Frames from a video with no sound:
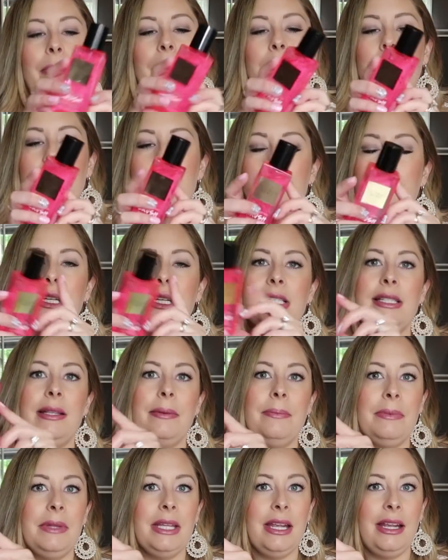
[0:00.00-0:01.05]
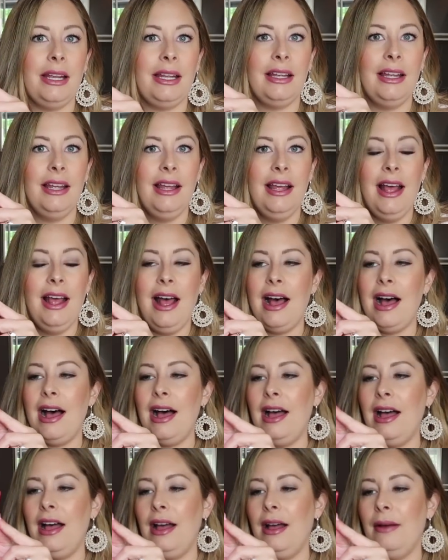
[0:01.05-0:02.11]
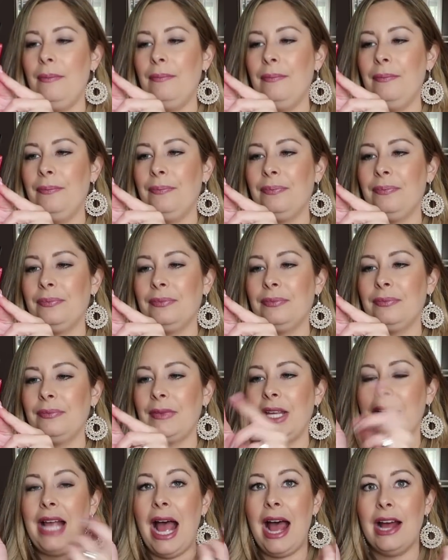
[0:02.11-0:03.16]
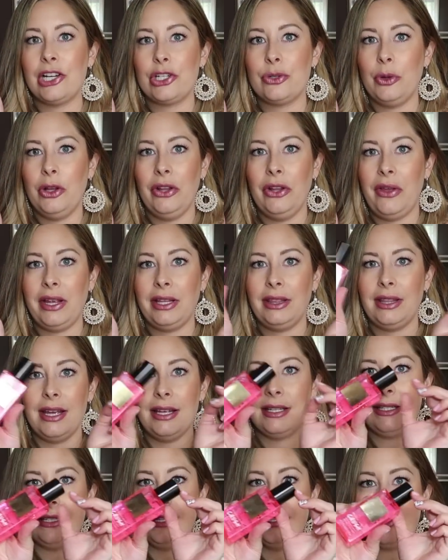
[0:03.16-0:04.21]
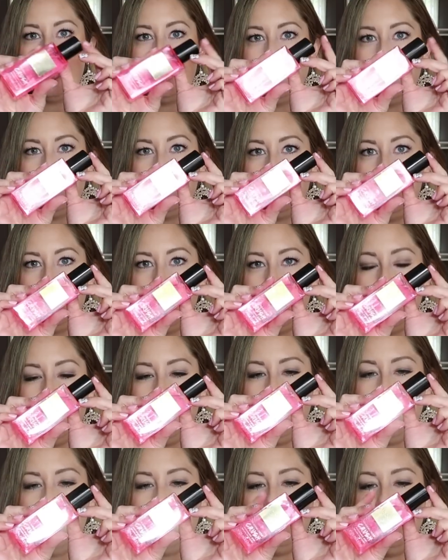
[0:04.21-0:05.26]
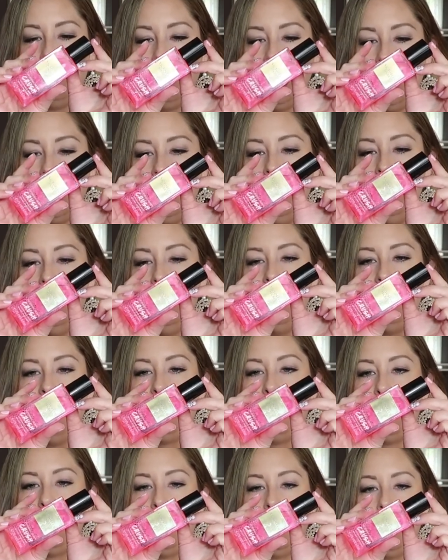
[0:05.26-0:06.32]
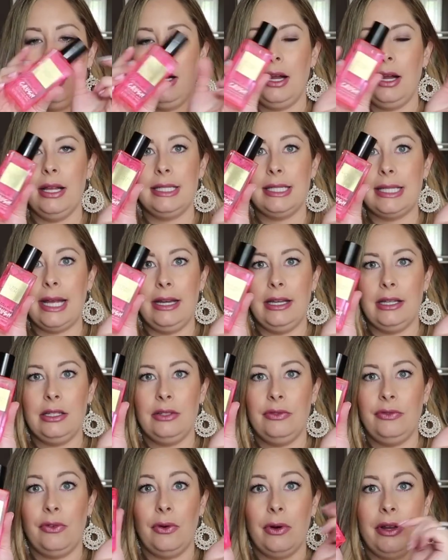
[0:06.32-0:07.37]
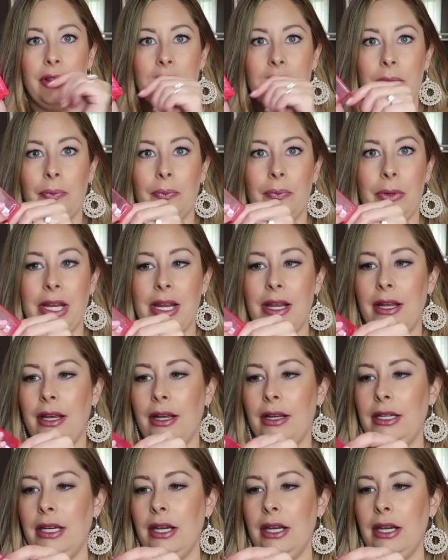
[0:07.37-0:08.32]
When we're doing something casual like this, this will be enough for me for a scent for the week.